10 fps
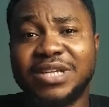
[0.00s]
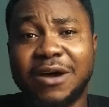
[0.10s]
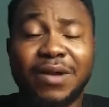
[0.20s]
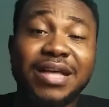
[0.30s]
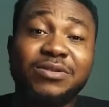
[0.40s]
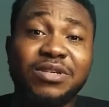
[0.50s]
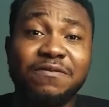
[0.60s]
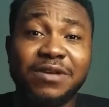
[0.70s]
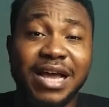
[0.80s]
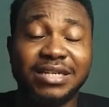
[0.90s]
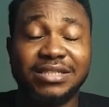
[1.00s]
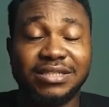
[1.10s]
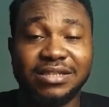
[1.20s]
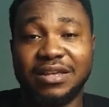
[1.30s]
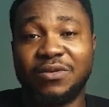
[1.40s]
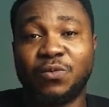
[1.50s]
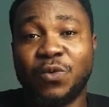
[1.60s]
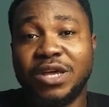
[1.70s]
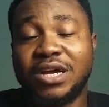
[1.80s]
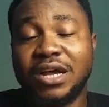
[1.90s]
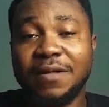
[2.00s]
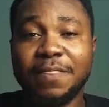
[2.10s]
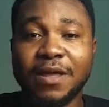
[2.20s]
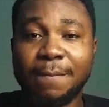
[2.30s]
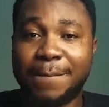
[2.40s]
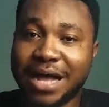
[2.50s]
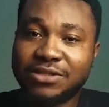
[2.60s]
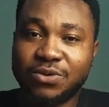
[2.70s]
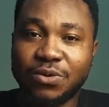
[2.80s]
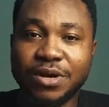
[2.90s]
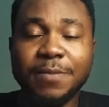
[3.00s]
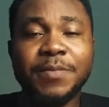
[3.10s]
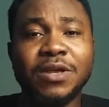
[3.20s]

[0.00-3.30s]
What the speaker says: I would like to give you guys a quick backstory.